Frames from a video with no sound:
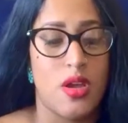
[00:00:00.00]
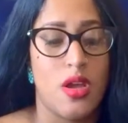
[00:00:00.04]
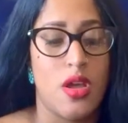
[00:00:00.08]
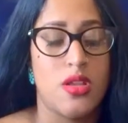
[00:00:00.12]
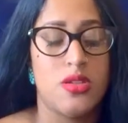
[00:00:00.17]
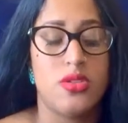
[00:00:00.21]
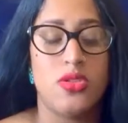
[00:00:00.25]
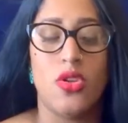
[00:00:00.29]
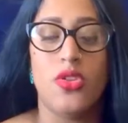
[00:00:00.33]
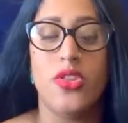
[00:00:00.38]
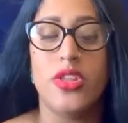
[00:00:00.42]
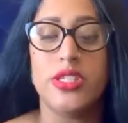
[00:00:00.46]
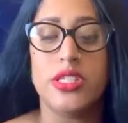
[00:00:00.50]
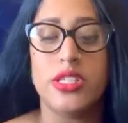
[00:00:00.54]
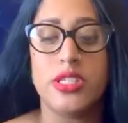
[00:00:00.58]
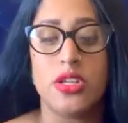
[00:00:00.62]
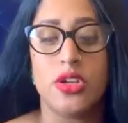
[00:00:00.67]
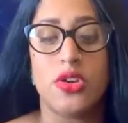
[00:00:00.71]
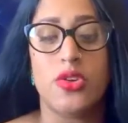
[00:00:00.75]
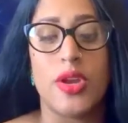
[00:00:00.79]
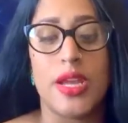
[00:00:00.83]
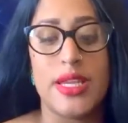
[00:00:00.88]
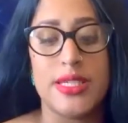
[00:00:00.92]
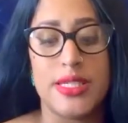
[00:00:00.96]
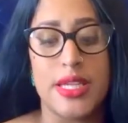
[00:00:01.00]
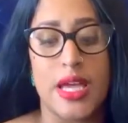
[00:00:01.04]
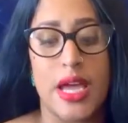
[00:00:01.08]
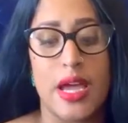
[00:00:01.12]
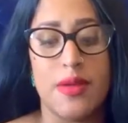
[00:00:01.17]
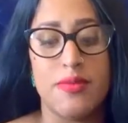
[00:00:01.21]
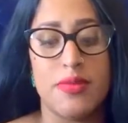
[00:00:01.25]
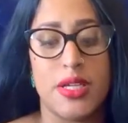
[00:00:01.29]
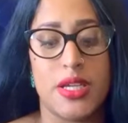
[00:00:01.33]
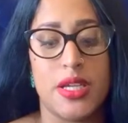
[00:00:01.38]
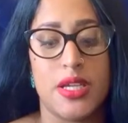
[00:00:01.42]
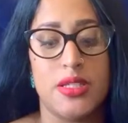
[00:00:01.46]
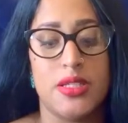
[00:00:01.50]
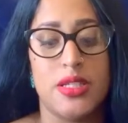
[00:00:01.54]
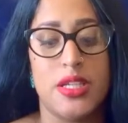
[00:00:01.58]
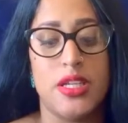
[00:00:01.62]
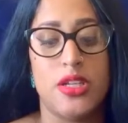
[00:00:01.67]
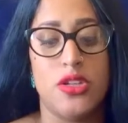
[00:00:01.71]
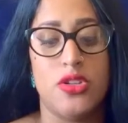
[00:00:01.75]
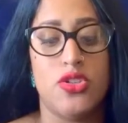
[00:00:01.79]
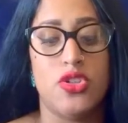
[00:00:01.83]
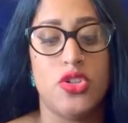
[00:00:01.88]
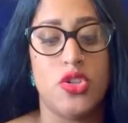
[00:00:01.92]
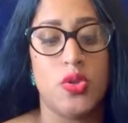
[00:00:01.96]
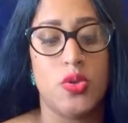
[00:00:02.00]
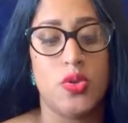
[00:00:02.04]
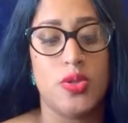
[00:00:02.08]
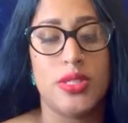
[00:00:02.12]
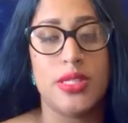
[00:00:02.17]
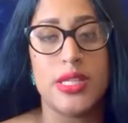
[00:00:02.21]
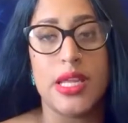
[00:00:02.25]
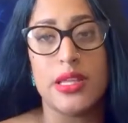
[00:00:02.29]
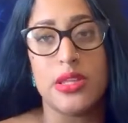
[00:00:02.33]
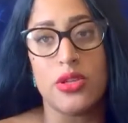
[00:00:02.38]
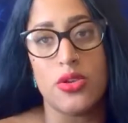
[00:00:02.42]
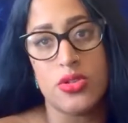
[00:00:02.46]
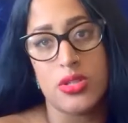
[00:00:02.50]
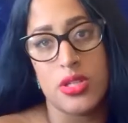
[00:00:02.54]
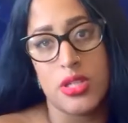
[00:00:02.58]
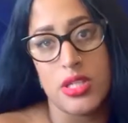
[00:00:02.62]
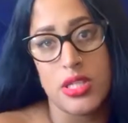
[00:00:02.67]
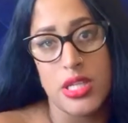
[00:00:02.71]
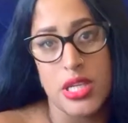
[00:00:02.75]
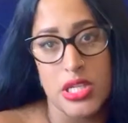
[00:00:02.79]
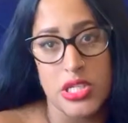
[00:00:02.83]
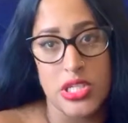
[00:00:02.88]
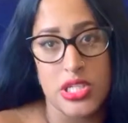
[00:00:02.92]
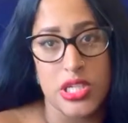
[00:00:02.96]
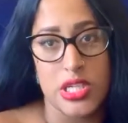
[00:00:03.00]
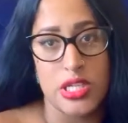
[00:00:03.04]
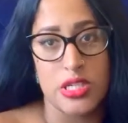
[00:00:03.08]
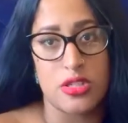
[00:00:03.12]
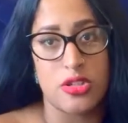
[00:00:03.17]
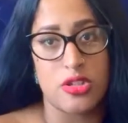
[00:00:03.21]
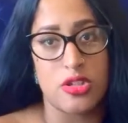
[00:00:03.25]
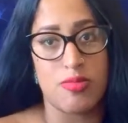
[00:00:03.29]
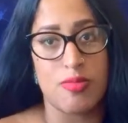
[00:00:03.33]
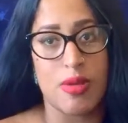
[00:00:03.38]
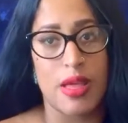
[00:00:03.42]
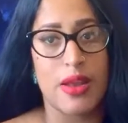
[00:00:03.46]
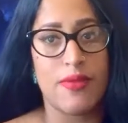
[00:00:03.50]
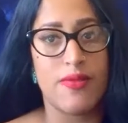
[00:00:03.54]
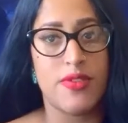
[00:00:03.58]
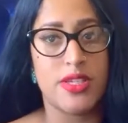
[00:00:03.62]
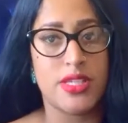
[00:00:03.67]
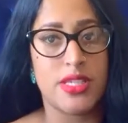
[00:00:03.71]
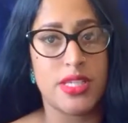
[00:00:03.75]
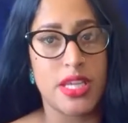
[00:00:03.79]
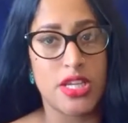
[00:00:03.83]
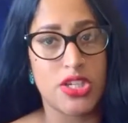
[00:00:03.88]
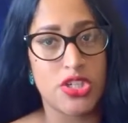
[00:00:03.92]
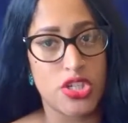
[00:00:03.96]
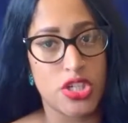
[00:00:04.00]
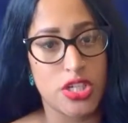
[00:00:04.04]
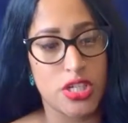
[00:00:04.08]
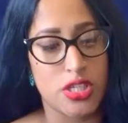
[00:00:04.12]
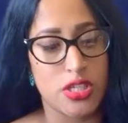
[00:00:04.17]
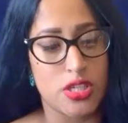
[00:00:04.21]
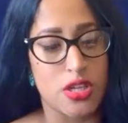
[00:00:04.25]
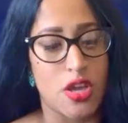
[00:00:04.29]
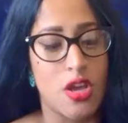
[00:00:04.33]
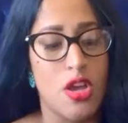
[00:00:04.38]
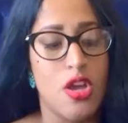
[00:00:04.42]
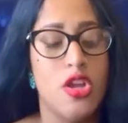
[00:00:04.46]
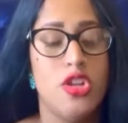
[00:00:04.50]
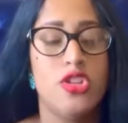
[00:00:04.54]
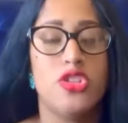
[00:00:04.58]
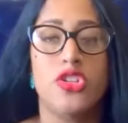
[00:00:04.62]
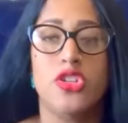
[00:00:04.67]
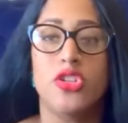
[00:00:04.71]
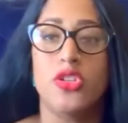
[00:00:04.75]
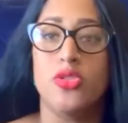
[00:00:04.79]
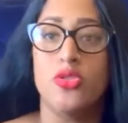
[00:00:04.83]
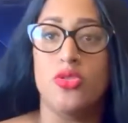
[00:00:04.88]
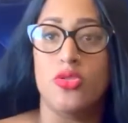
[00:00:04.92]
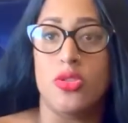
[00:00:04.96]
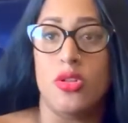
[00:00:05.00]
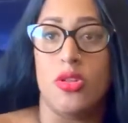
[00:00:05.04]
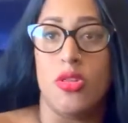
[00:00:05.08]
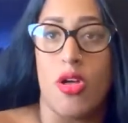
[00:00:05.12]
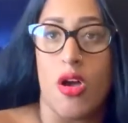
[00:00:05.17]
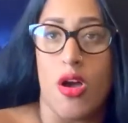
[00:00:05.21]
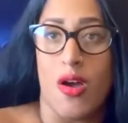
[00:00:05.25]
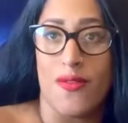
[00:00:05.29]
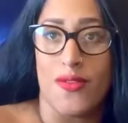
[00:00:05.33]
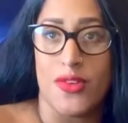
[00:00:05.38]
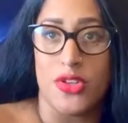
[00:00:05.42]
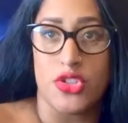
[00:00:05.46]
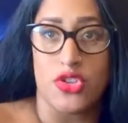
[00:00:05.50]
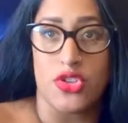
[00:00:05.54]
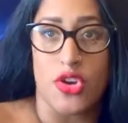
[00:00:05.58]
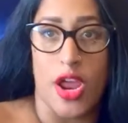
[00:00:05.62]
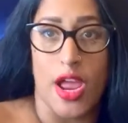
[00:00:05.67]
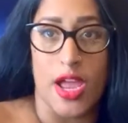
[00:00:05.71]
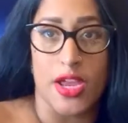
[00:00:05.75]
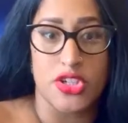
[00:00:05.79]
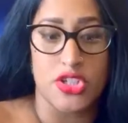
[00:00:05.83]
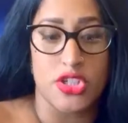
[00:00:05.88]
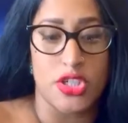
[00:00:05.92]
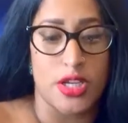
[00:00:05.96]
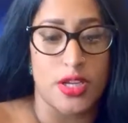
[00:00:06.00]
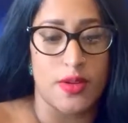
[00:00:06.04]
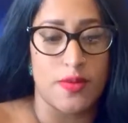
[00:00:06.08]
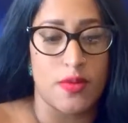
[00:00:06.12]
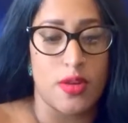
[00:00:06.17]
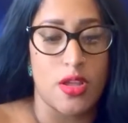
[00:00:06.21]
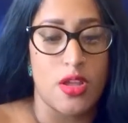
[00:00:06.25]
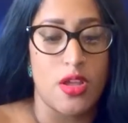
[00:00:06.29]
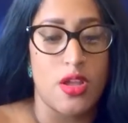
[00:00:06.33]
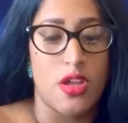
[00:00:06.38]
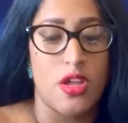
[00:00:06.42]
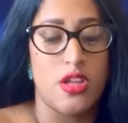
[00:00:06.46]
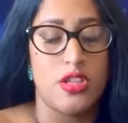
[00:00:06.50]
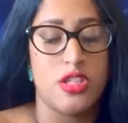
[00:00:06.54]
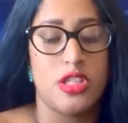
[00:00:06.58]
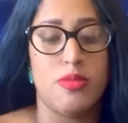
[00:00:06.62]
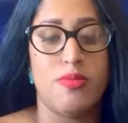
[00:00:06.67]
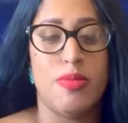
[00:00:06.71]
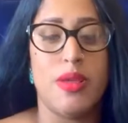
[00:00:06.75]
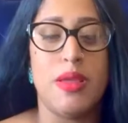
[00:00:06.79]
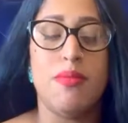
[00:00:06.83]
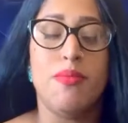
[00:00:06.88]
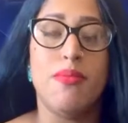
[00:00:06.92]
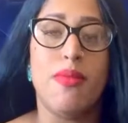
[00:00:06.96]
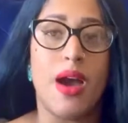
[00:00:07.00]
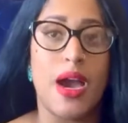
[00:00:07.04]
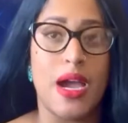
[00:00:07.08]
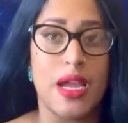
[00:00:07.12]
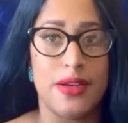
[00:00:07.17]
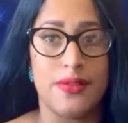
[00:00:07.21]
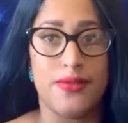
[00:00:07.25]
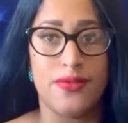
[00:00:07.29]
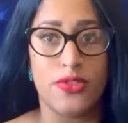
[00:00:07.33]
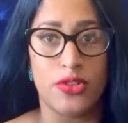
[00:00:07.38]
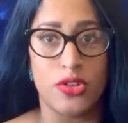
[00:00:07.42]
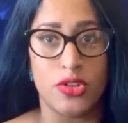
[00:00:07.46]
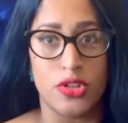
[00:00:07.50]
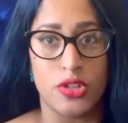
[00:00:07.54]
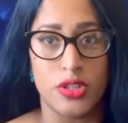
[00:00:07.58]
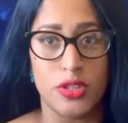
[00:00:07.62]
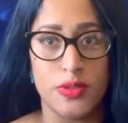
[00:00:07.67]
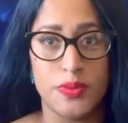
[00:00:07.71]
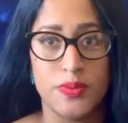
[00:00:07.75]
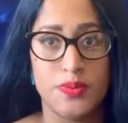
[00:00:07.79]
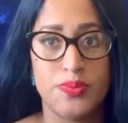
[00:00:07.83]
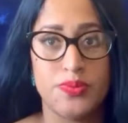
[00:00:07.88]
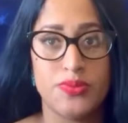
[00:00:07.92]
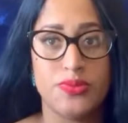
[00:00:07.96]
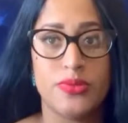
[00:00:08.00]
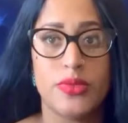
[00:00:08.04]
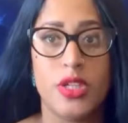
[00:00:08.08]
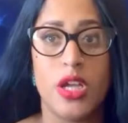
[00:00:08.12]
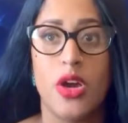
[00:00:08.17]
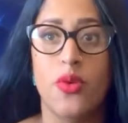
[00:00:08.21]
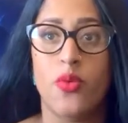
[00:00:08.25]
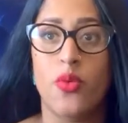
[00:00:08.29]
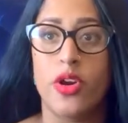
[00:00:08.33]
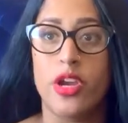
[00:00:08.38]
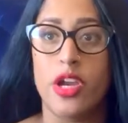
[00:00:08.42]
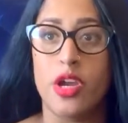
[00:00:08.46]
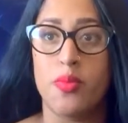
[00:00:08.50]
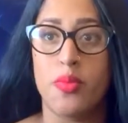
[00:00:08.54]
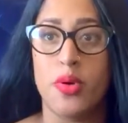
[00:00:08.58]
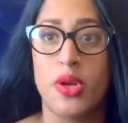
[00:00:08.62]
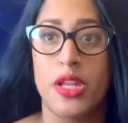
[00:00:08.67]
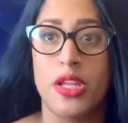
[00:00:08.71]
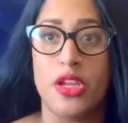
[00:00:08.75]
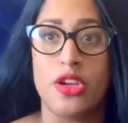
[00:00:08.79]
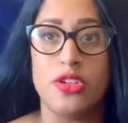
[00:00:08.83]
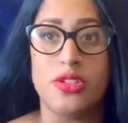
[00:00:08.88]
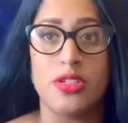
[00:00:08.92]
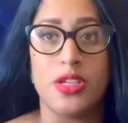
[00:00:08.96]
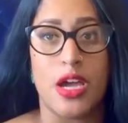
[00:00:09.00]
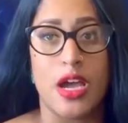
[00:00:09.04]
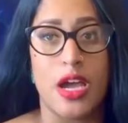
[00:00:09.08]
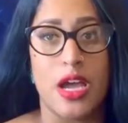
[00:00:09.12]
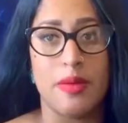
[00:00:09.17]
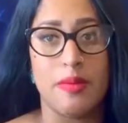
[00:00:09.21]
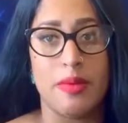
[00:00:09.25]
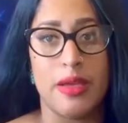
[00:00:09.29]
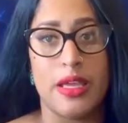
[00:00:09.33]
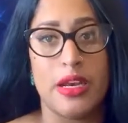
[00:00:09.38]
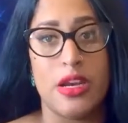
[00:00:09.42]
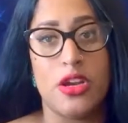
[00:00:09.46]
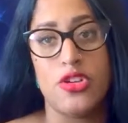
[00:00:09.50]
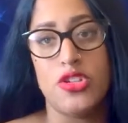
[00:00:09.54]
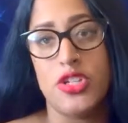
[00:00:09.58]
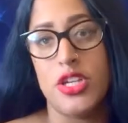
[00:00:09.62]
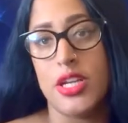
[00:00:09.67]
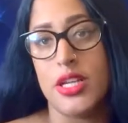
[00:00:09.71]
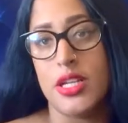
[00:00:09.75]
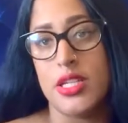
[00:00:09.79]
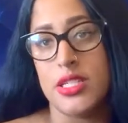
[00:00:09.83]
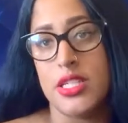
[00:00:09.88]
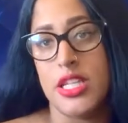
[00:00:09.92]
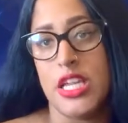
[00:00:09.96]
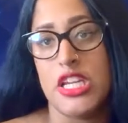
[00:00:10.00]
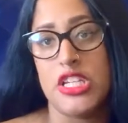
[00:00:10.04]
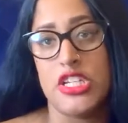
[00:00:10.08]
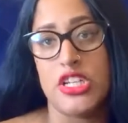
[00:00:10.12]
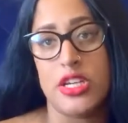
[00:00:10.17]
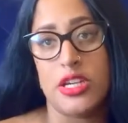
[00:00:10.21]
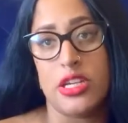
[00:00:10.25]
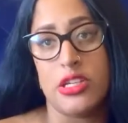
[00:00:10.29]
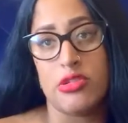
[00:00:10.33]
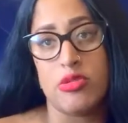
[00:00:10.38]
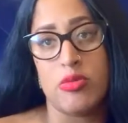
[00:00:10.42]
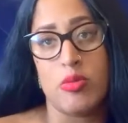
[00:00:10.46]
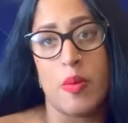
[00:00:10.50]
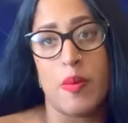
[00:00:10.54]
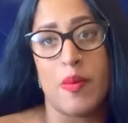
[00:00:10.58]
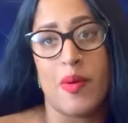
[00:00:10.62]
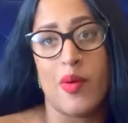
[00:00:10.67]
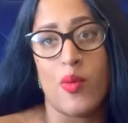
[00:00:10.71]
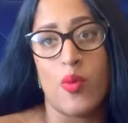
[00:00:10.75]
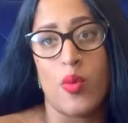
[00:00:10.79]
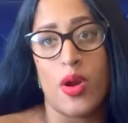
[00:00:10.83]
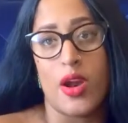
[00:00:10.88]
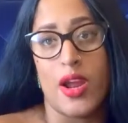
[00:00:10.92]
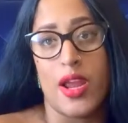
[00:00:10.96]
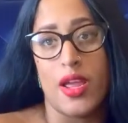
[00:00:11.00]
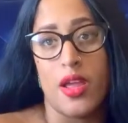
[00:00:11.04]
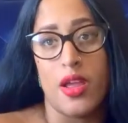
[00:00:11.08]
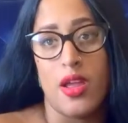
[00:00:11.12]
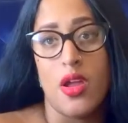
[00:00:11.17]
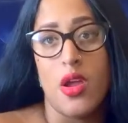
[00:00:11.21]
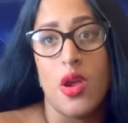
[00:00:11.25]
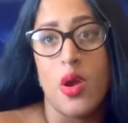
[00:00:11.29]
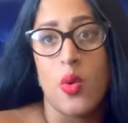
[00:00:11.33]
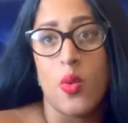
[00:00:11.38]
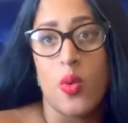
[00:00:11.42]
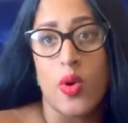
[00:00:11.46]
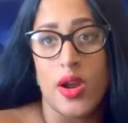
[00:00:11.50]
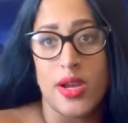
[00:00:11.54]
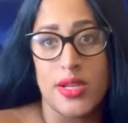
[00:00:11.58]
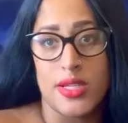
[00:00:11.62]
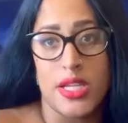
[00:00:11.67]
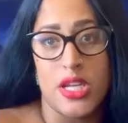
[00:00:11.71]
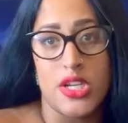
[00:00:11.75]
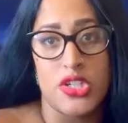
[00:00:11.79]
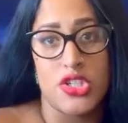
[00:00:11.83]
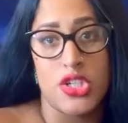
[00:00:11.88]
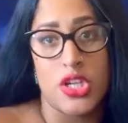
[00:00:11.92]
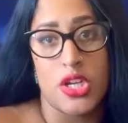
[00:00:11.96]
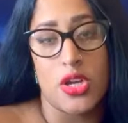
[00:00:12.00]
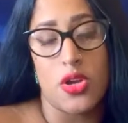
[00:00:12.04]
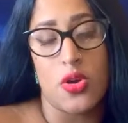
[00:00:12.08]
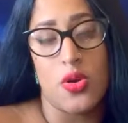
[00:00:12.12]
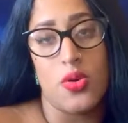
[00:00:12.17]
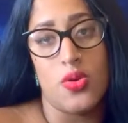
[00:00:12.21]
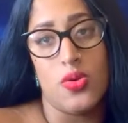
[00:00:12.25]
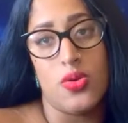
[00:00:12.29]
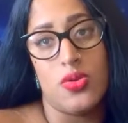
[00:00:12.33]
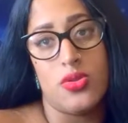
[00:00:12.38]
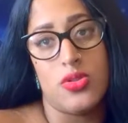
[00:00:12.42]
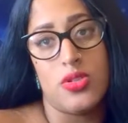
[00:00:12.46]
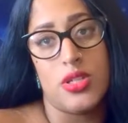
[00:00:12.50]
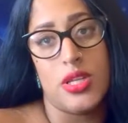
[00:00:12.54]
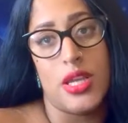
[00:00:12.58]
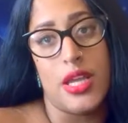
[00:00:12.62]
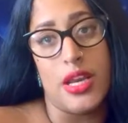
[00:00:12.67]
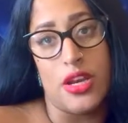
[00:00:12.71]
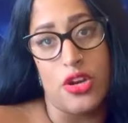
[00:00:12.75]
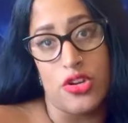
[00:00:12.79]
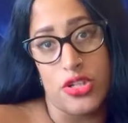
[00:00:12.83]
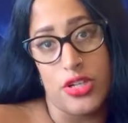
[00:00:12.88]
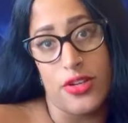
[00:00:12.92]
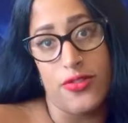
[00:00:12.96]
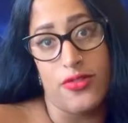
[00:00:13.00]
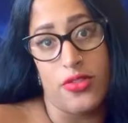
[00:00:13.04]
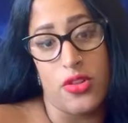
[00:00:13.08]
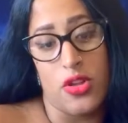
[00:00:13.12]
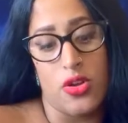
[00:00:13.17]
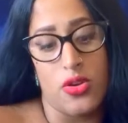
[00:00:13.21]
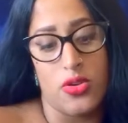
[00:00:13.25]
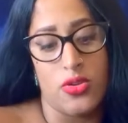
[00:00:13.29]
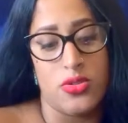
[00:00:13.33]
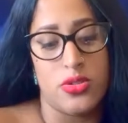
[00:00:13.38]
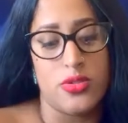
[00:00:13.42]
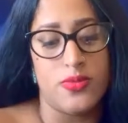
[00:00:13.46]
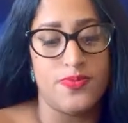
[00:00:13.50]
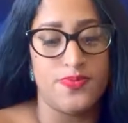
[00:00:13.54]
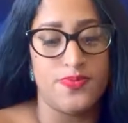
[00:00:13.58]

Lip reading: So this is a great time to continue to set those intentions, those manifestations, to use the law of attraction, to be mindful of where you're putting your time, energy, and attention, because remember, where attention goes, energy flows.